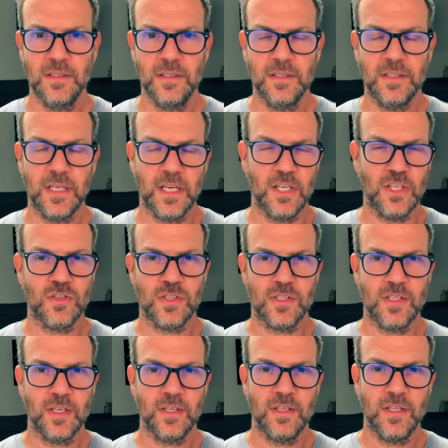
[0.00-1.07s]
the
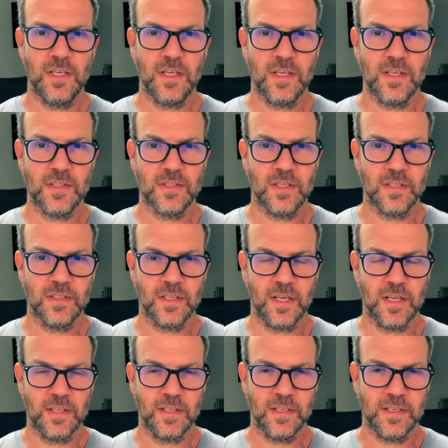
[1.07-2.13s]
interesting thing is that
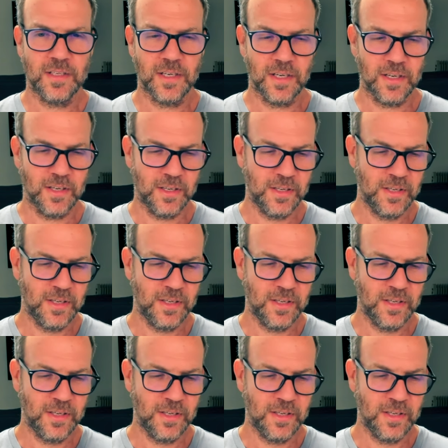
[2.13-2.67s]
I think uh,